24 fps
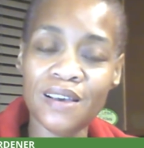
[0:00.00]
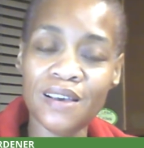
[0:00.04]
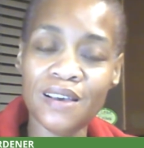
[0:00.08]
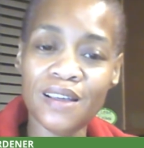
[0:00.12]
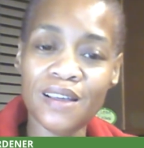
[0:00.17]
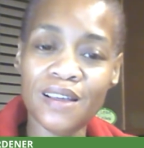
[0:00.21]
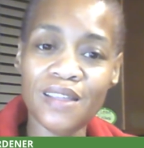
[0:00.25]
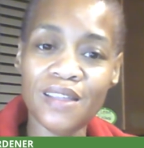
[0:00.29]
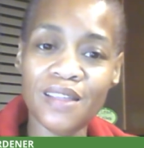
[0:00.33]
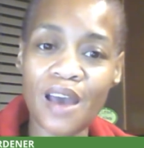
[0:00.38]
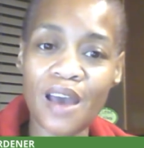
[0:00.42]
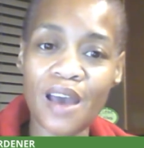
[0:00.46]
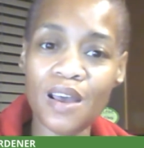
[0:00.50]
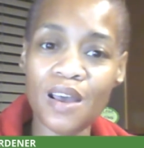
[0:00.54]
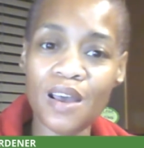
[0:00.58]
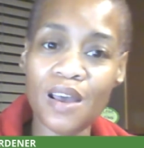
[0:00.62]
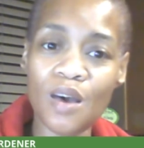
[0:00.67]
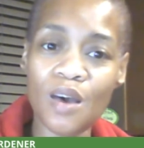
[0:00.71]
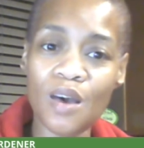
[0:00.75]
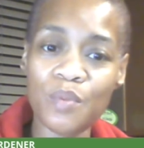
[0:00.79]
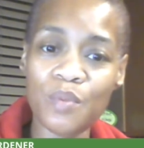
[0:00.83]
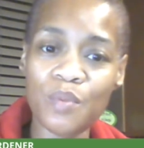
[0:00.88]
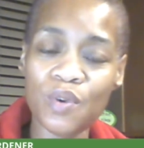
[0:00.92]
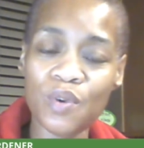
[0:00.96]
That'll
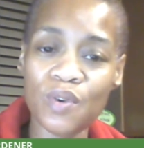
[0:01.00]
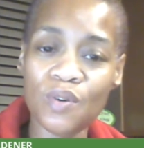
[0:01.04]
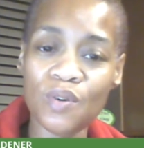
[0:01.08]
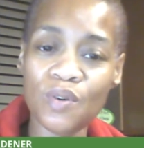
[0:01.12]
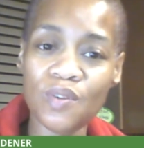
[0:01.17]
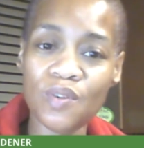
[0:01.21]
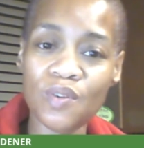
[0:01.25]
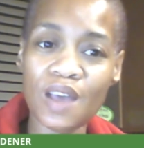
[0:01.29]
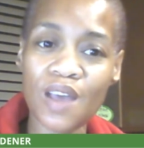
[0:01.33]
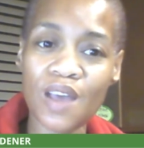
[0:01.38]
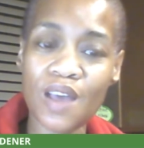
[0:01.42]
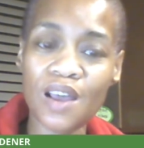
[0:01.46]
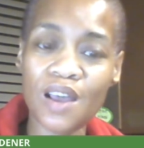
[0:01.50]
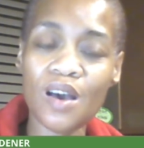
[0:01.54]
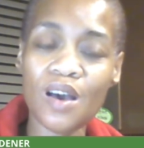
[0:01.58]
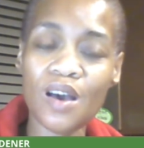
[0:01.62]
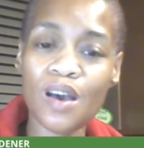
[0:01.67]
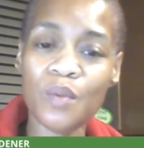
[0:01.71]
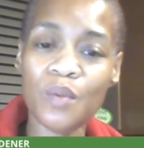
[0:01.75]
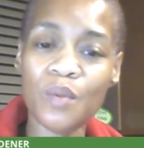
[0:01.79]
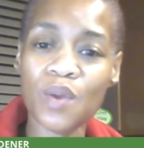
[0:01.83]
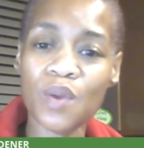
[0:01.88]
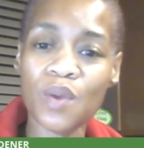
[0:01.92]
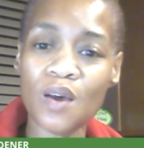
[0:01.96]
help you. That'll
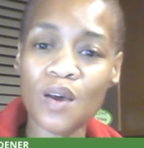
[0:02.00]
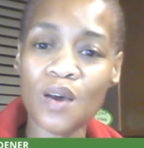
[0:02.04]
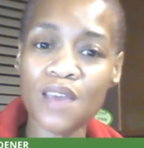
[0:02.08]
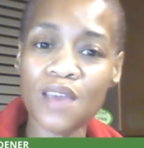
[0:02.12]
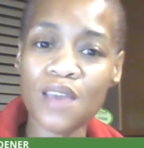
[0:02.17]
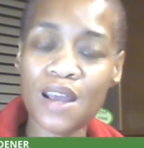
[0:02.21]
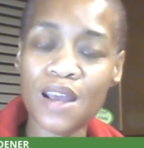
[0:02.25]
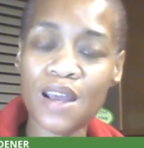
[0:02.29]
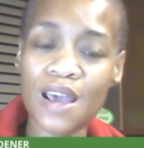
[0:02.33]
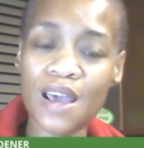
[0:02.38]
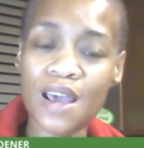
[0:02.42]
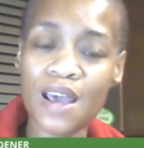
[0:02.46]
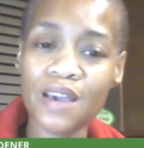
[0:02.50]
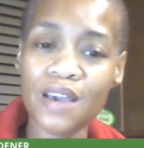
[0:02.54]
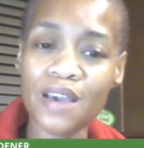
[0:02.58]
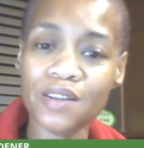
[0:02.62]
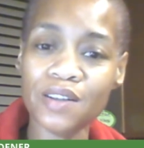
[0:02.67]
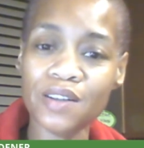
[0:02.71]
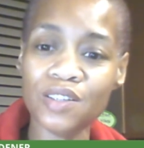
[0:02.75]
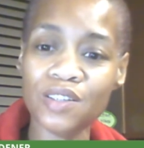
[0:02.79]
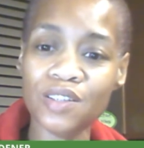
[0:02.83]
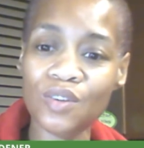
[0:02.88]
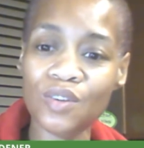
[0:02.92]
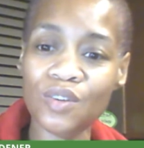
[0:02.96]
help with all that anger
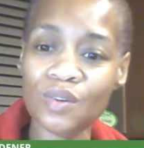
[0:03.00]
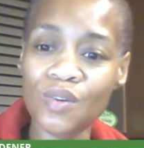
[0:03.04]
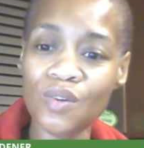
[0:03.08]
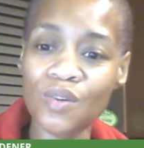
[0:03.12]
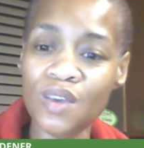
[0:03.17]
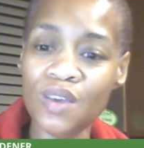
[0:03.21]
too.